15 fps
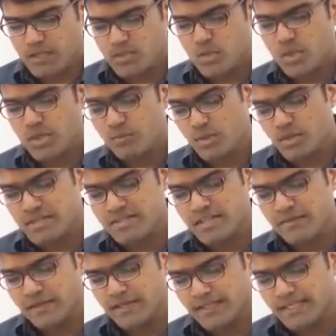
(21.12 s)
So input is
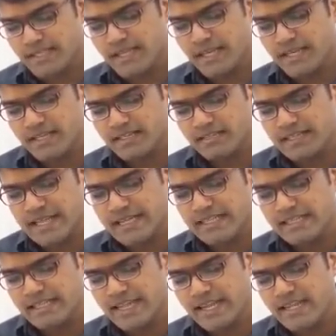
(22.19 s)
given kit
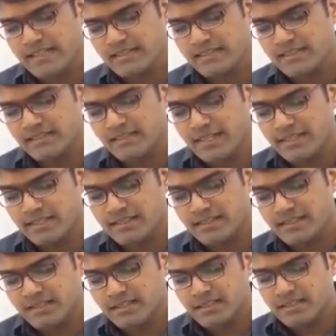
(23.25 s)
98 net
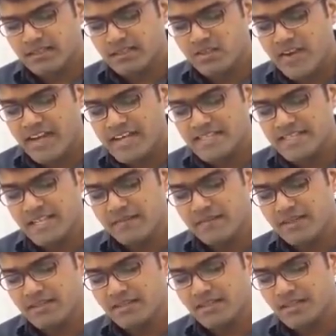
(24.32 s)

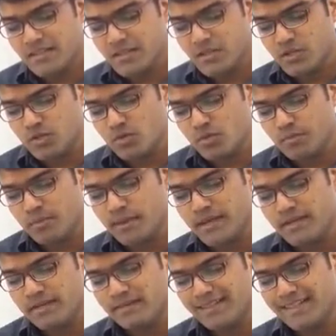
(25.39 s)
27 32
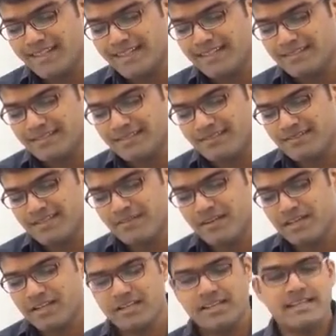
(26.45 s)
pet lit
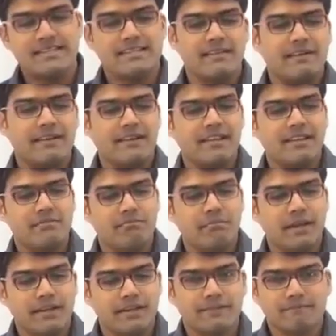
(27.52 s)
79 17
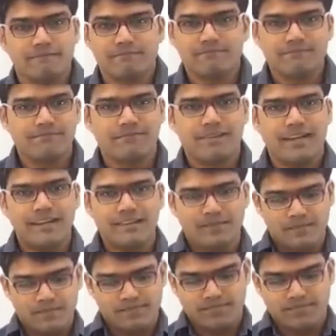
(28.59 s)
mit right.